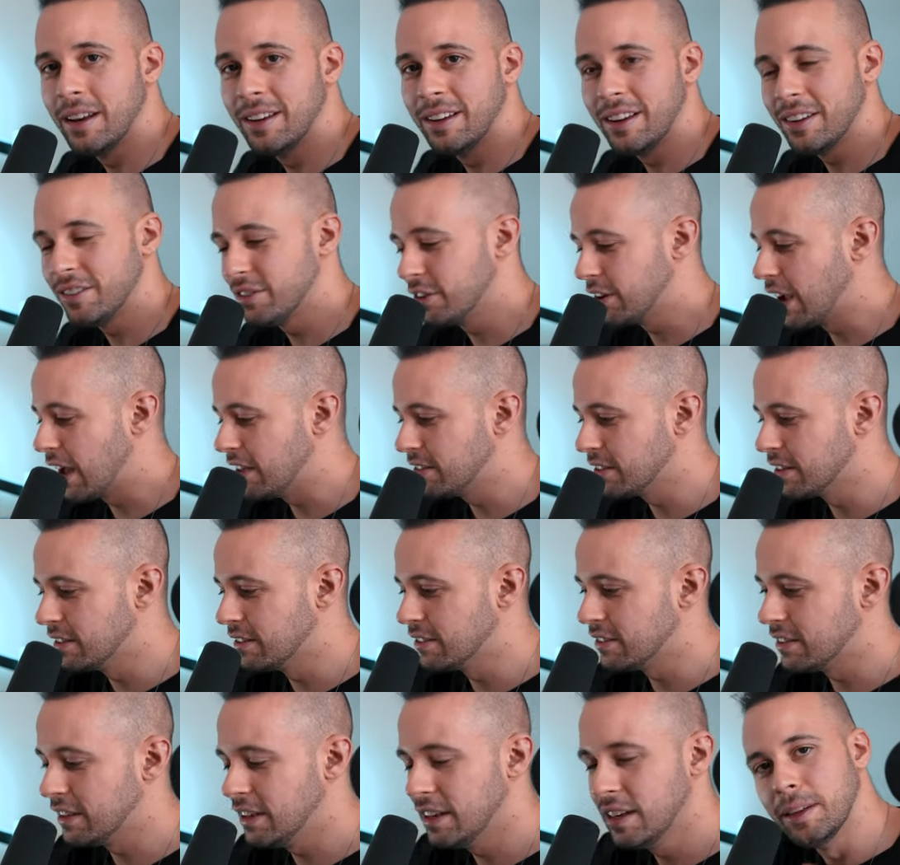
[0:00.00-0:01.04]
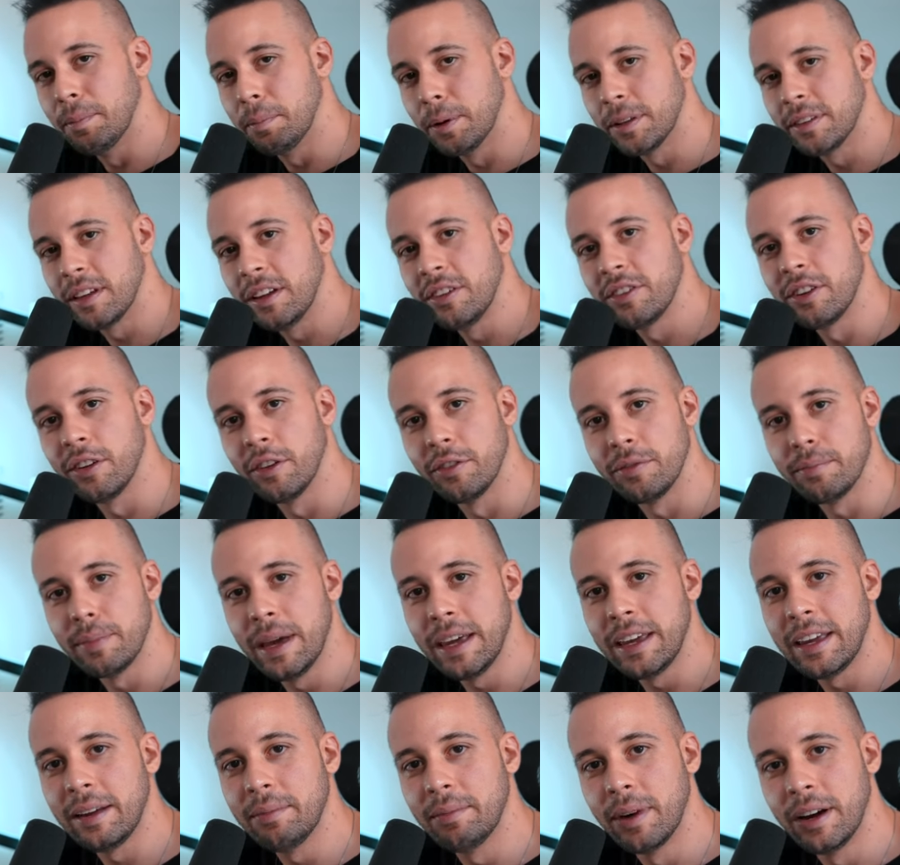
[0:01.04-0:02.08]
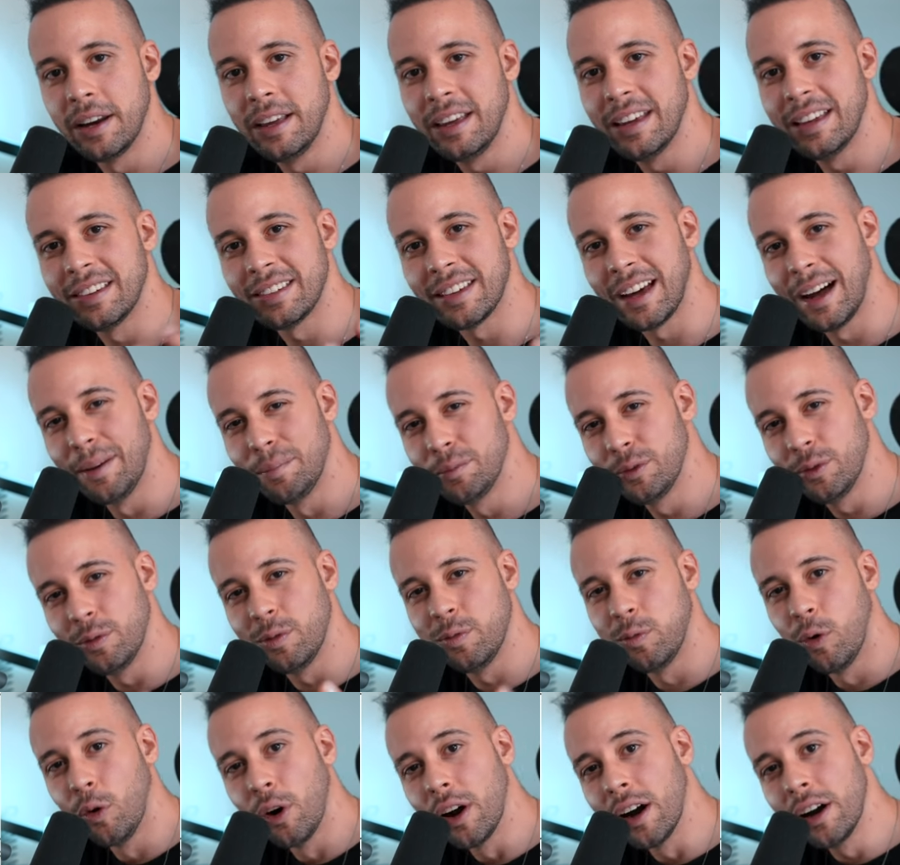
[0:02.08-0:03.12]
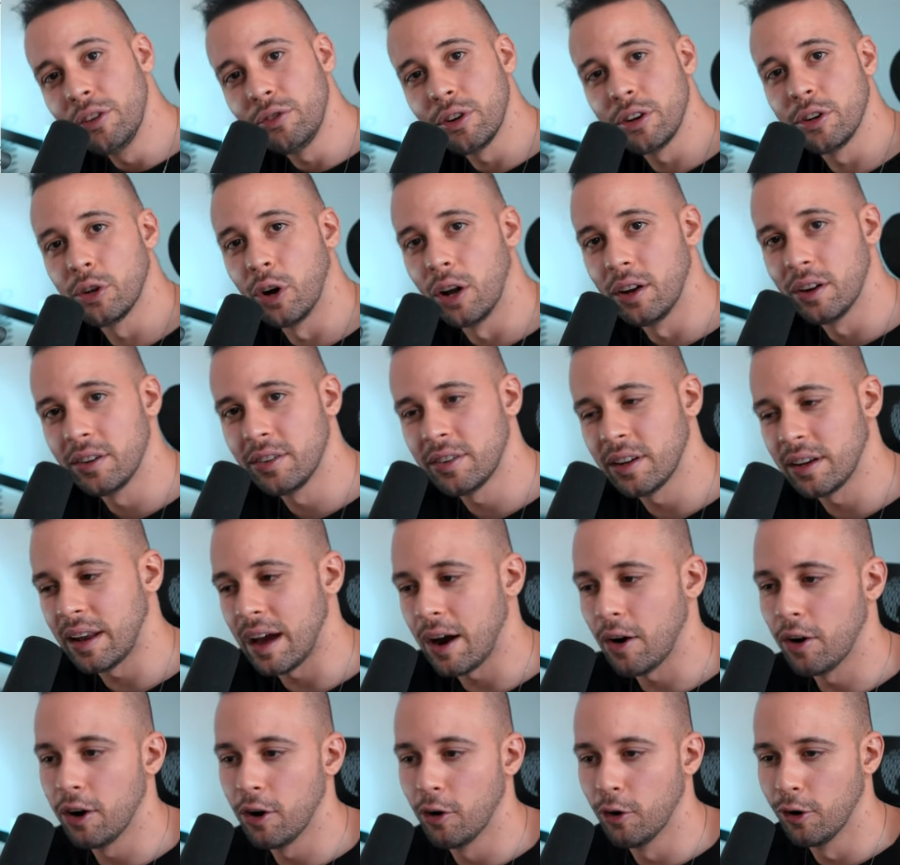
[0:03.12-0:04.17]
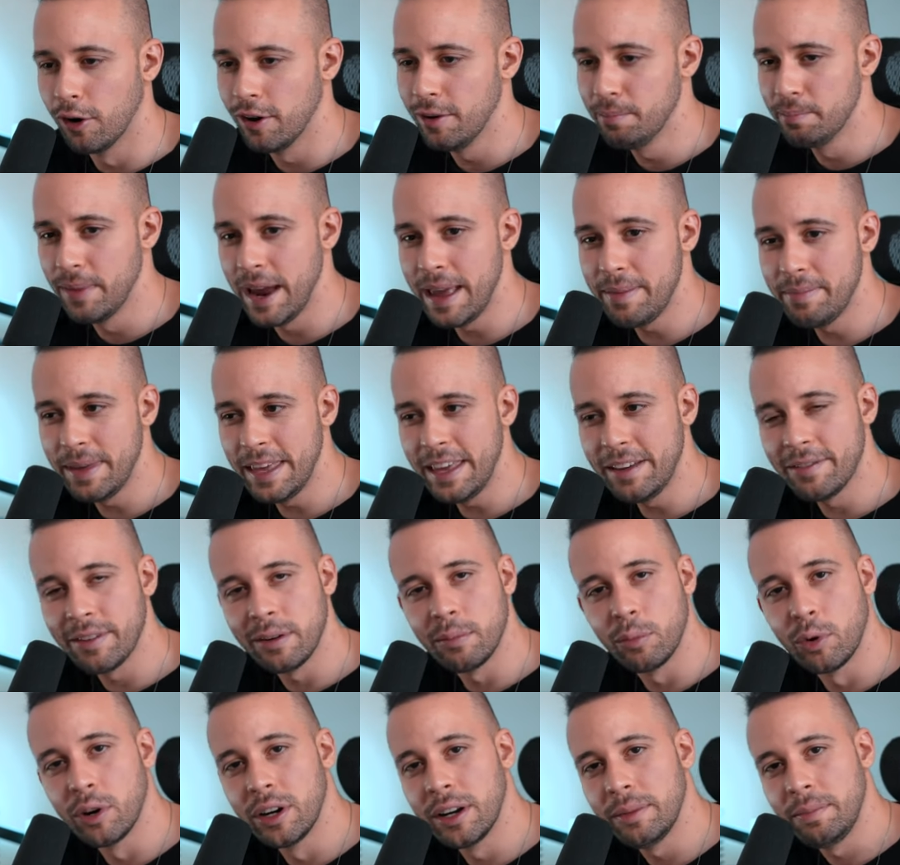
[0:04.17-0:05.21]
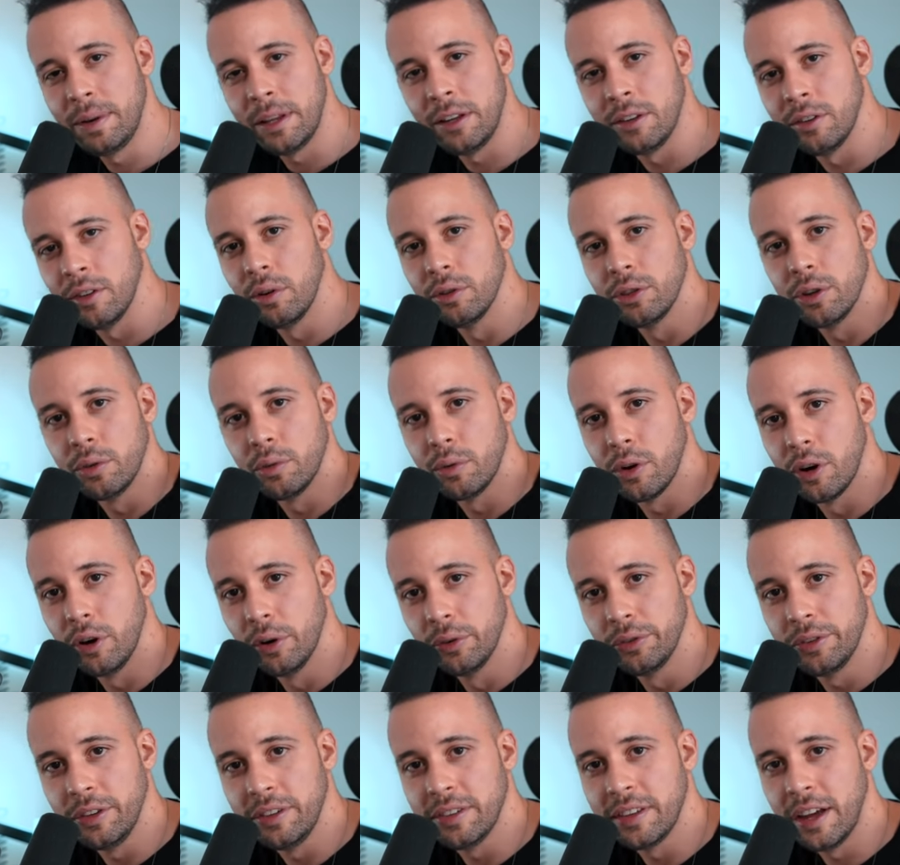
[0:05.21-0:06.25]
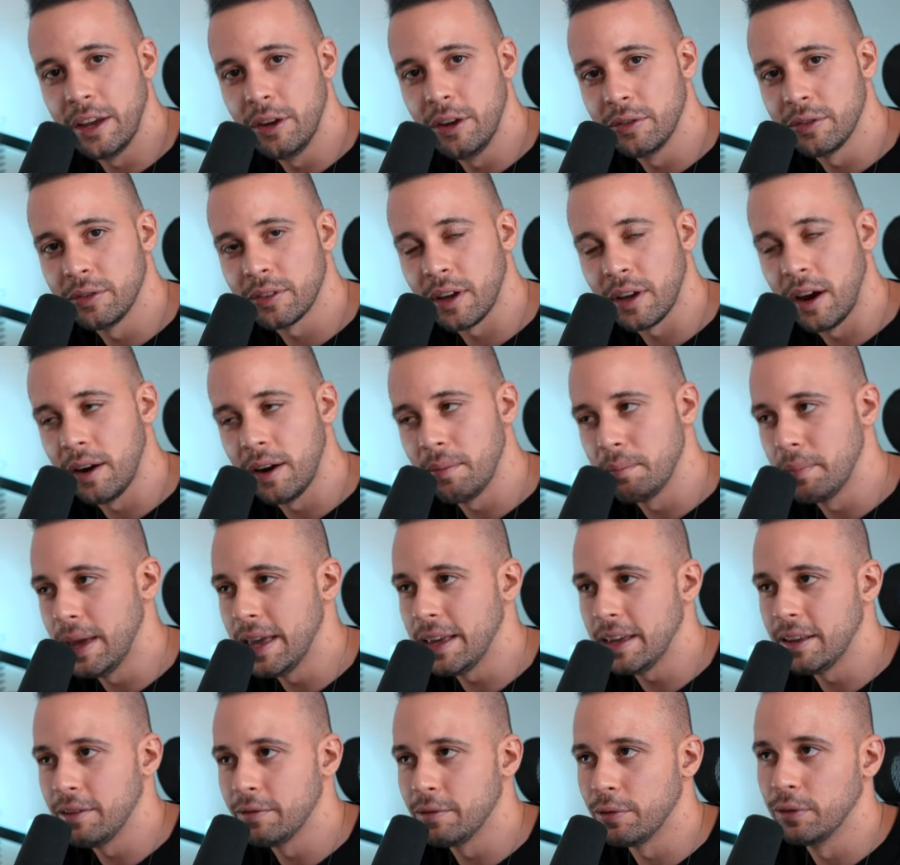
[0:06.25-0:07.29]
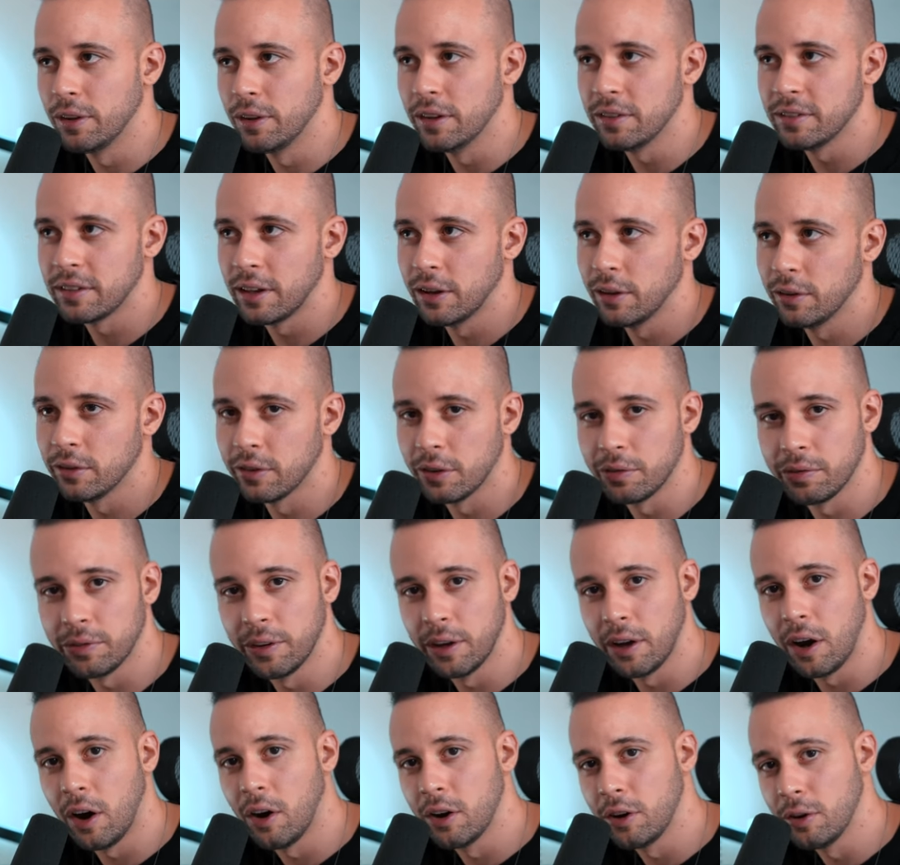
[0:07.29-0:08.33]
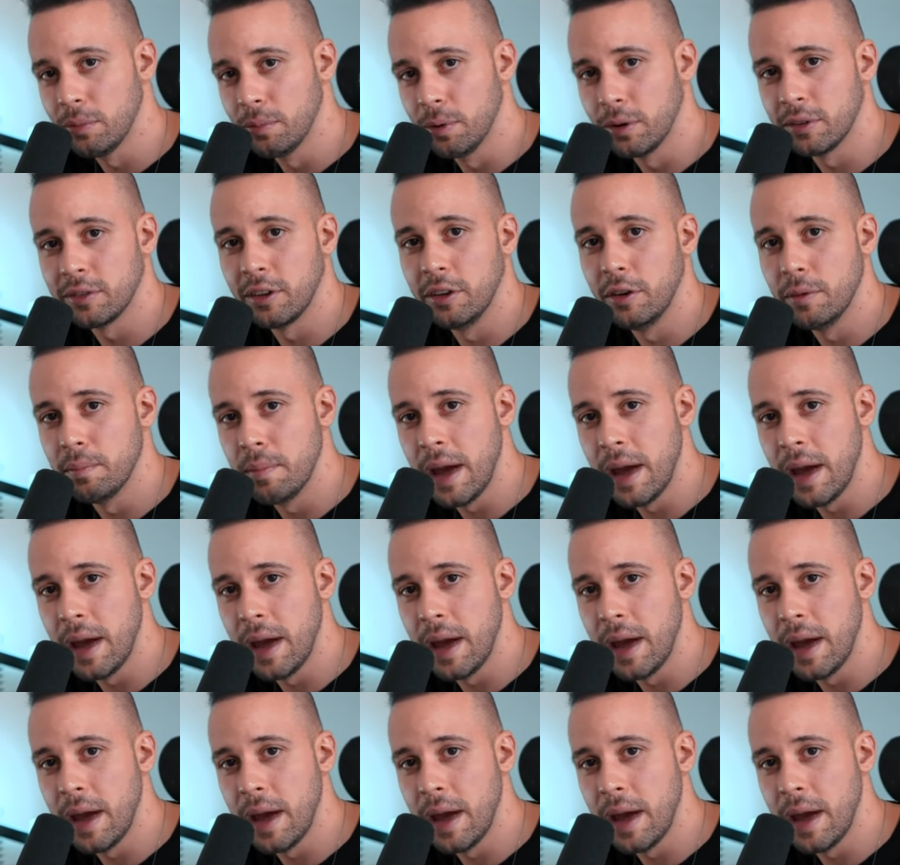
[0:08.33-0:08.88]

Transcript: And as you guys can see, the potential of making money is up to $400 an hour, or it may be even more depending on the royalties that you start making through the sales of the audiobooks that you